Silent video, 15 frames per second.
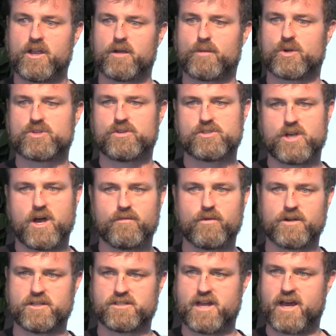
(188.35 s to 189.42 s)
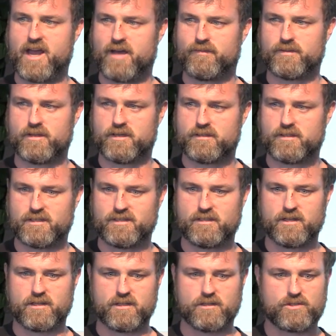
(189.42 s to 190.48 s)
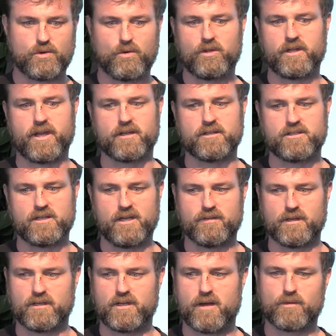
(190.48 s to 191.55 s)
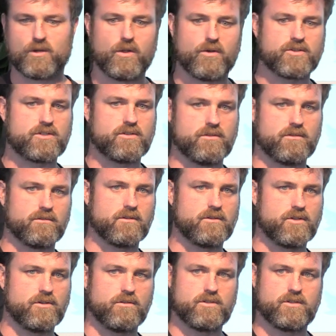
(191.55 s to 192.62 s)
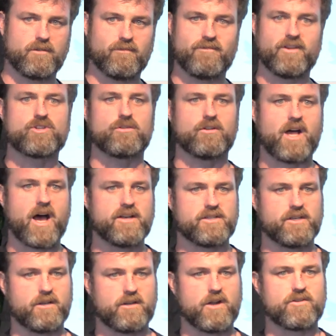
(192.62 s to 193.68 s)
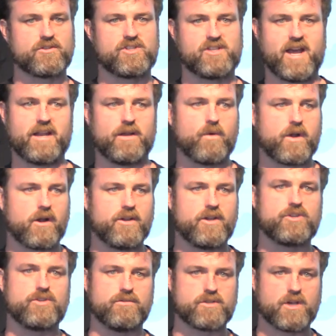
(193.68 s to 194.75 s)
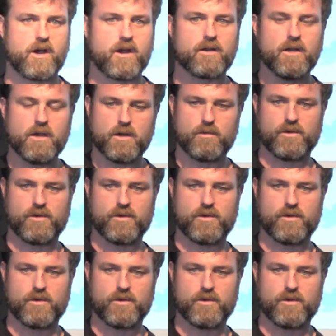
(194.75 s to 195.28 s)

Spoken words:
Commercial software does not have the tooling to even come close to visualizing and understanding what our issues are